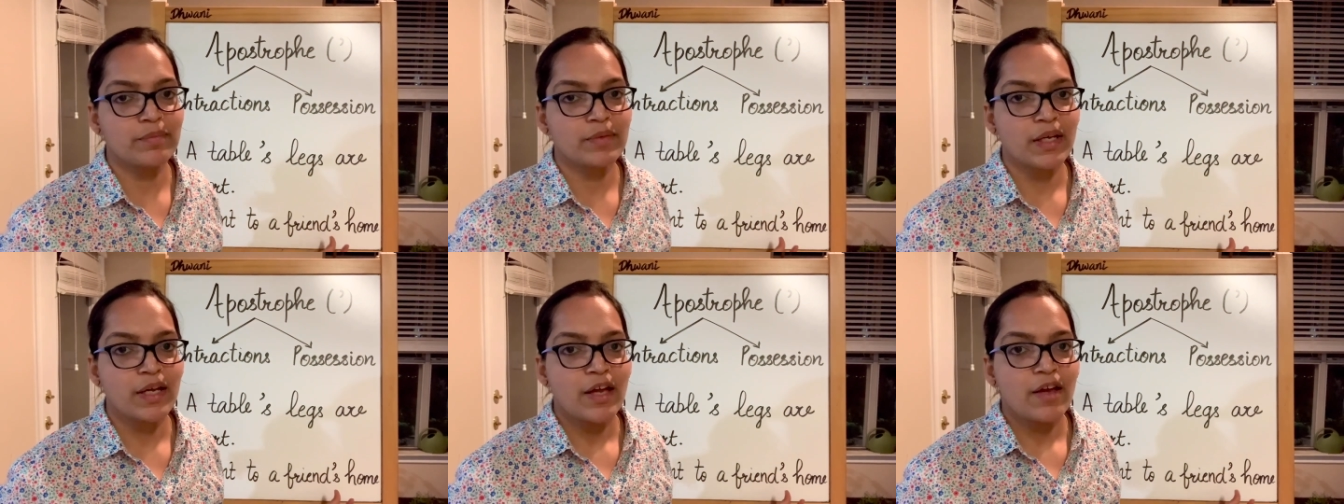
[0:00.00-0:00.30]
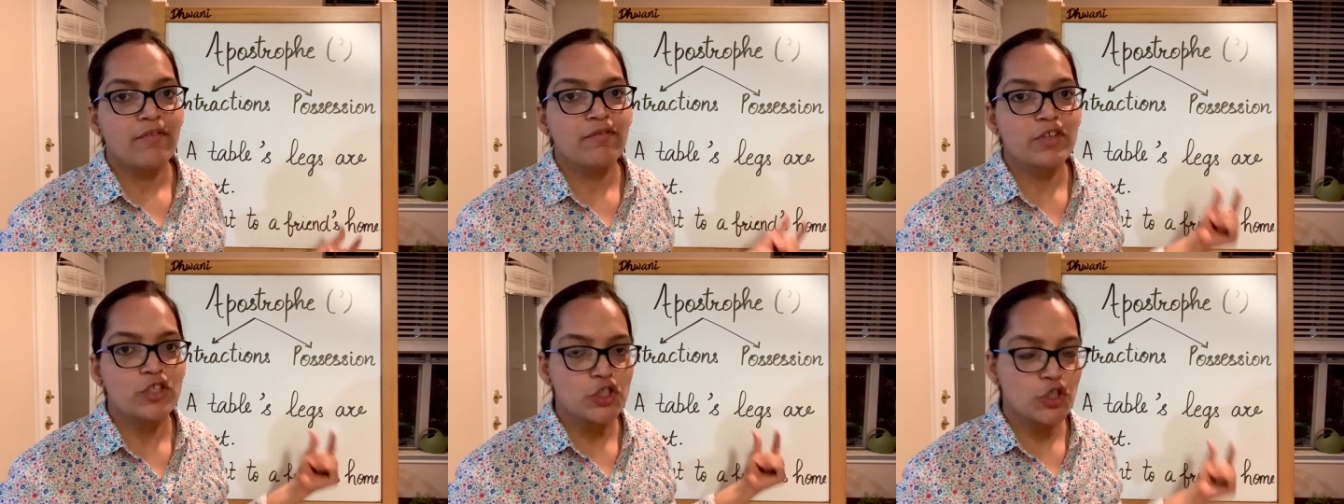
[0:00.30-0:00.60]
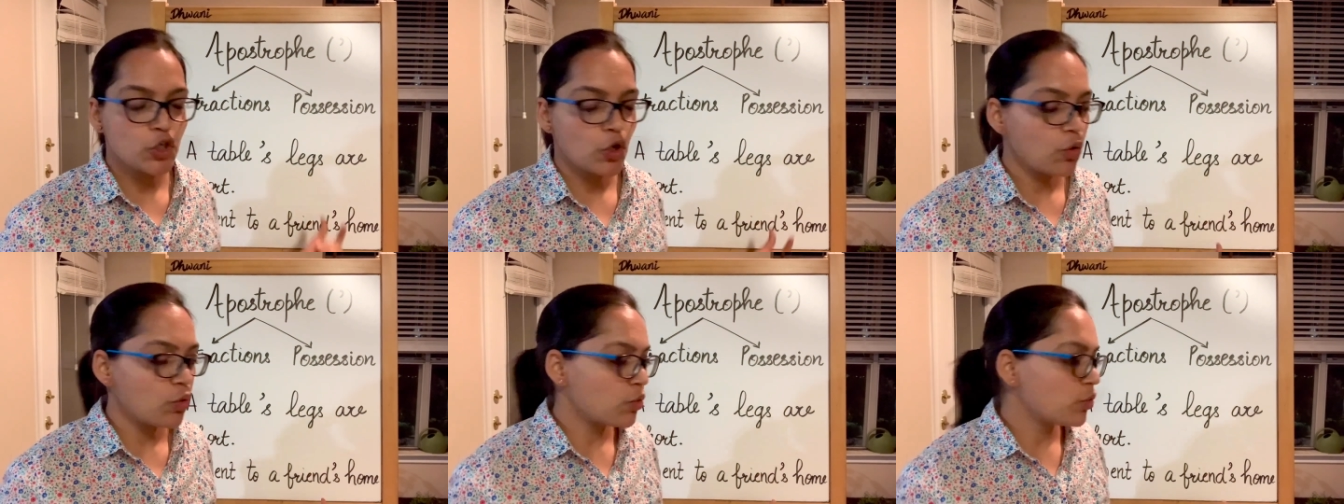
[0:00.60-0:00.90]
which
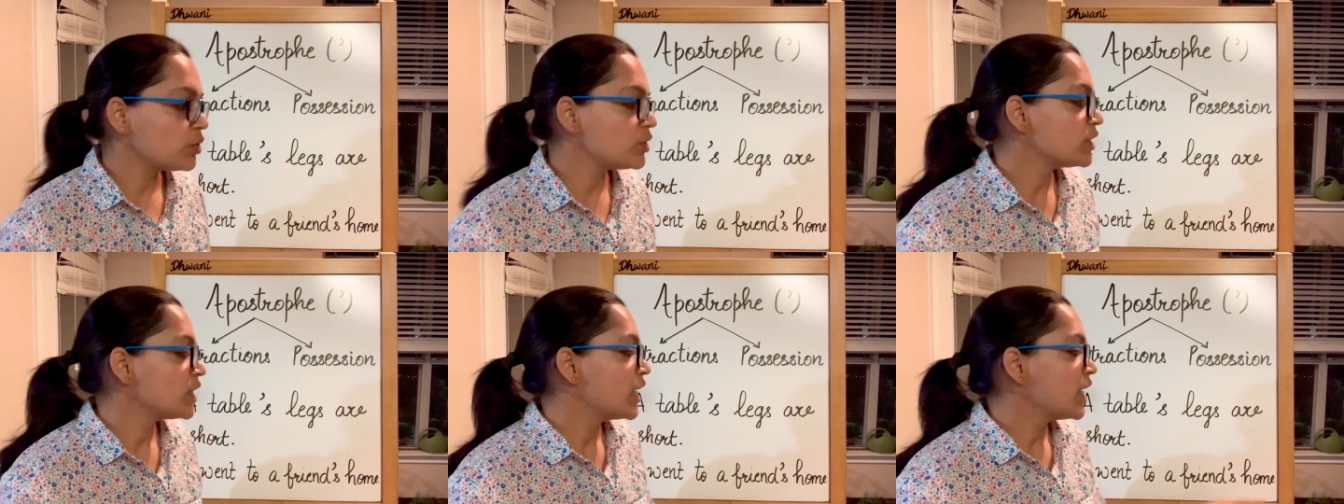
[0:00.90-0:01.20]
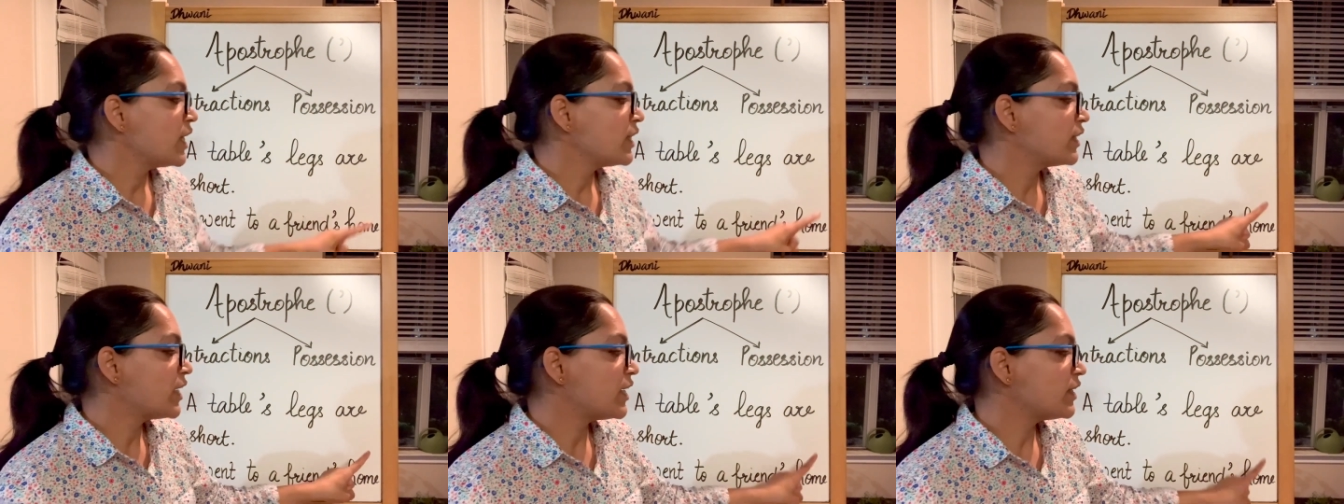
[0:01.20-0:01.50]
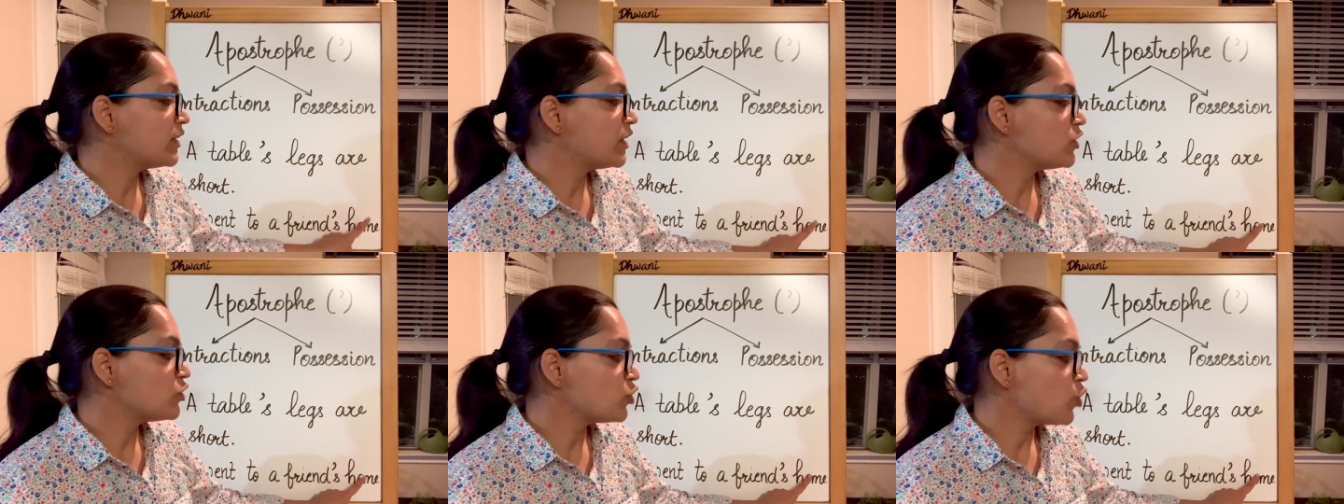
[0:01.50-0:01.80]
shows that
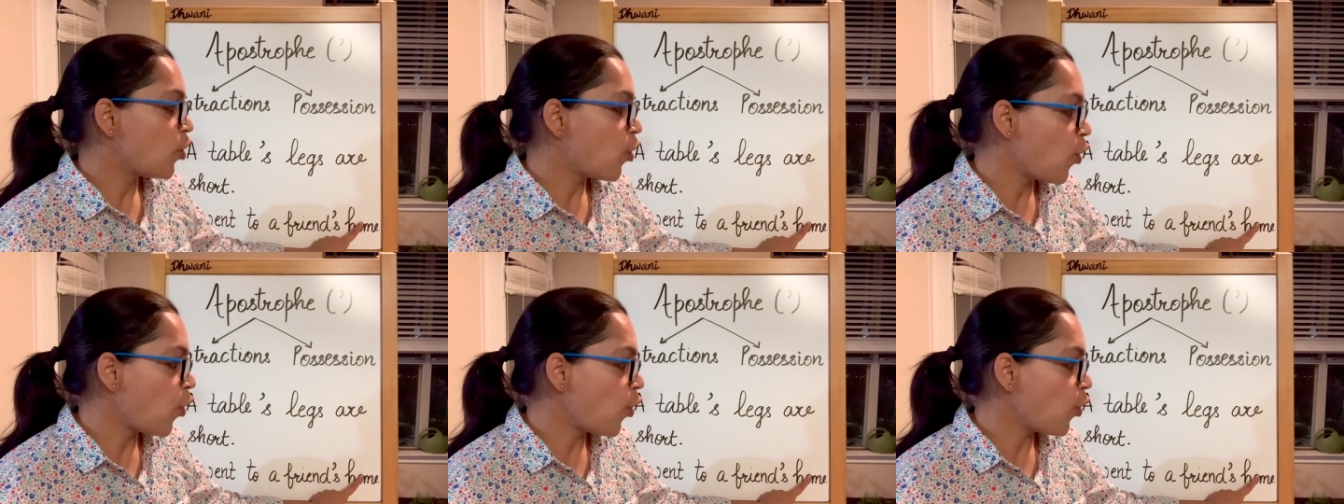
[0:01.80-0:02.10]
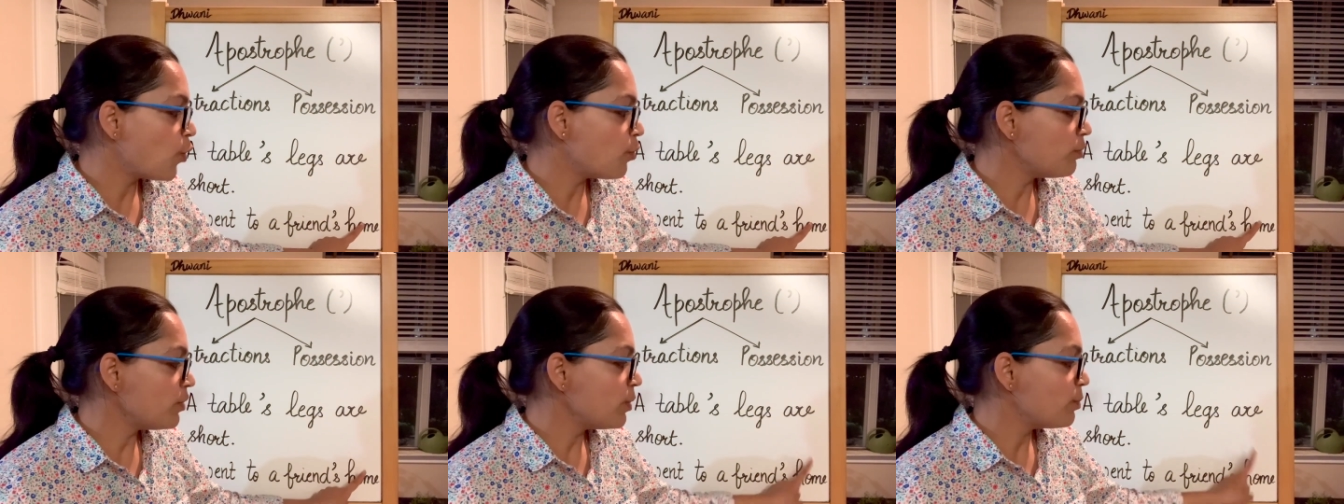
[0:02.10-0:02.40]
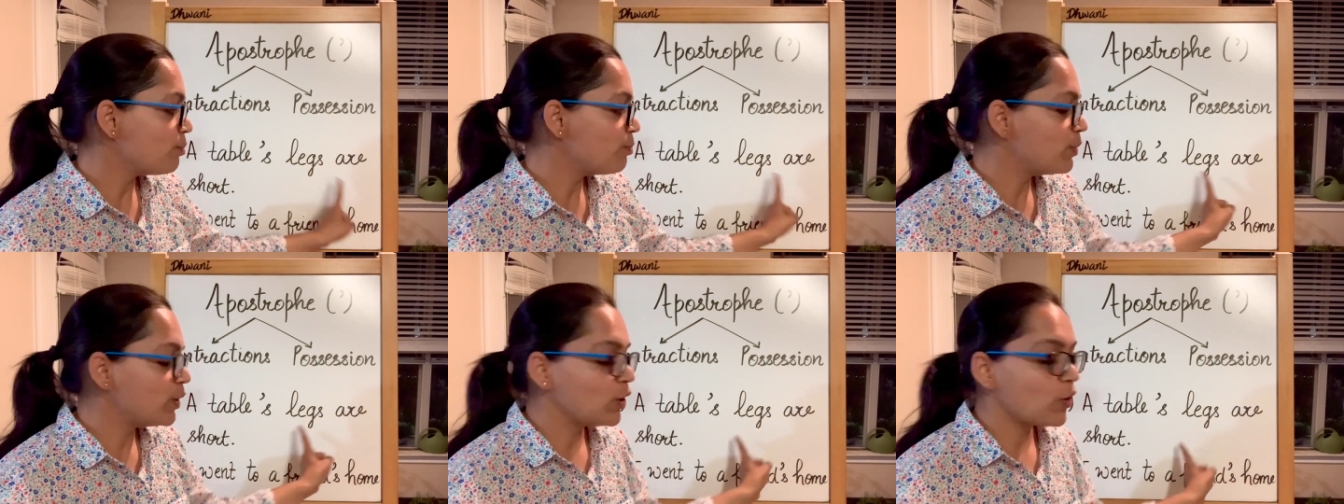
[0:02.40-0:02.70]
this home
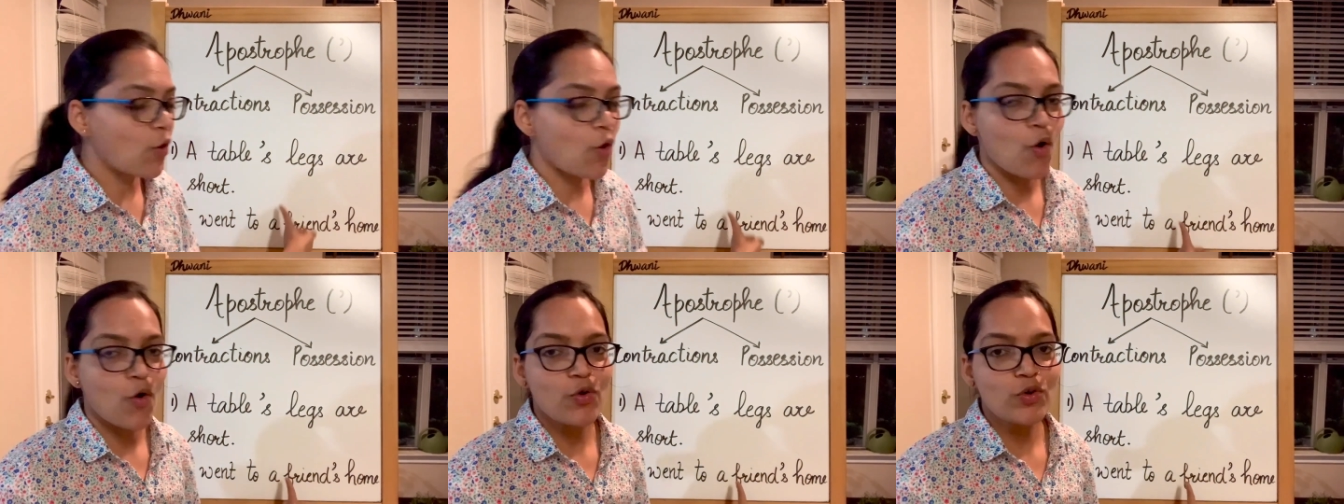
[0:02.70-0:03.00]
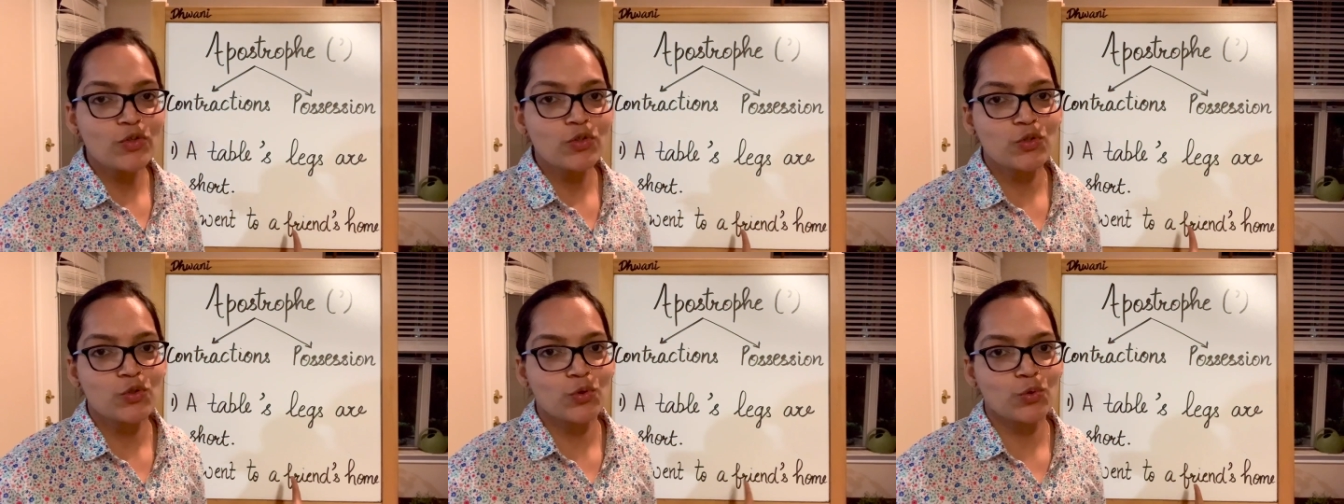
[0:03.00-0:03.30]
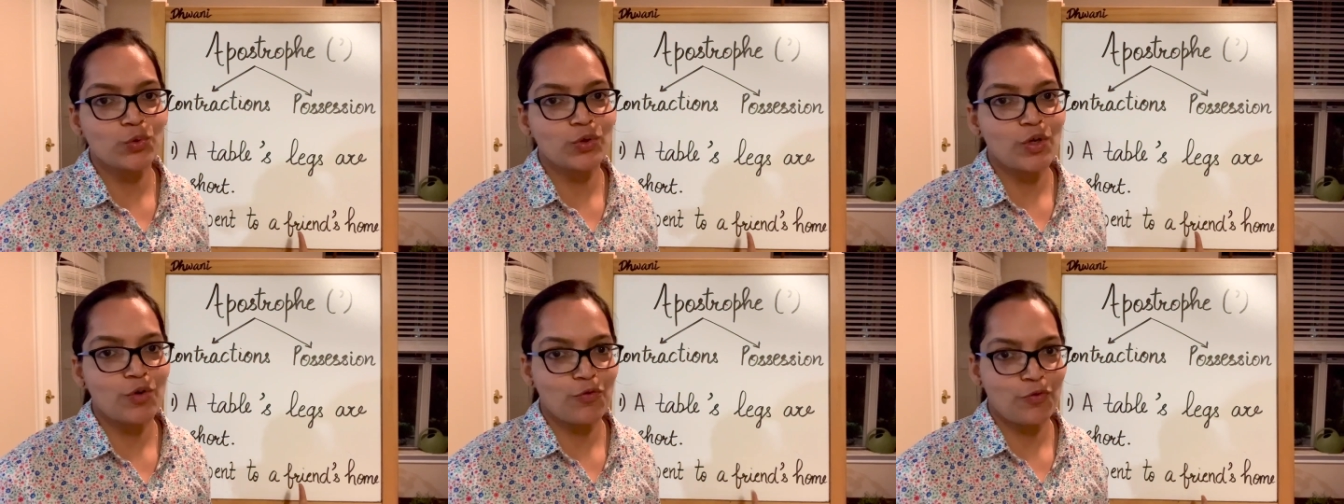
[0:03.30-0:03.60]
belongs to the
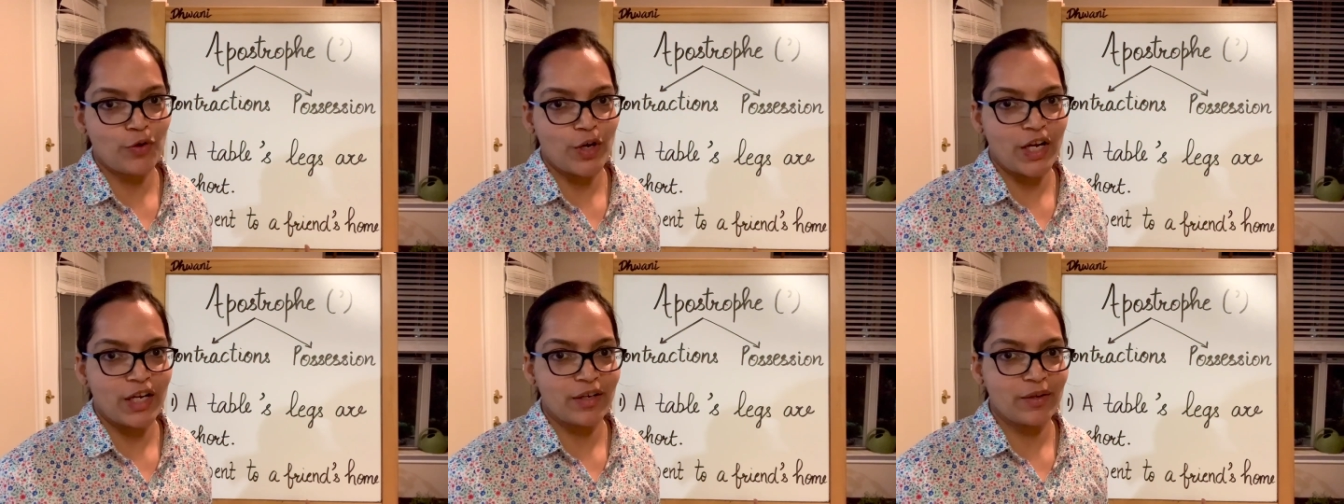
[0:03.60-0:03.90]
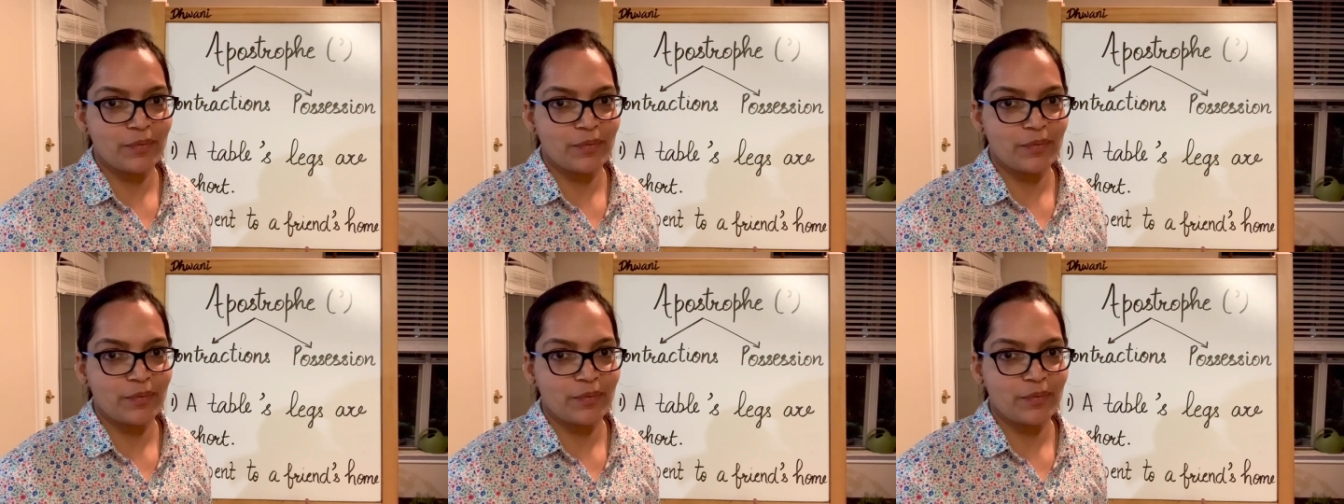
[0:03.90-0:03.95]
friend.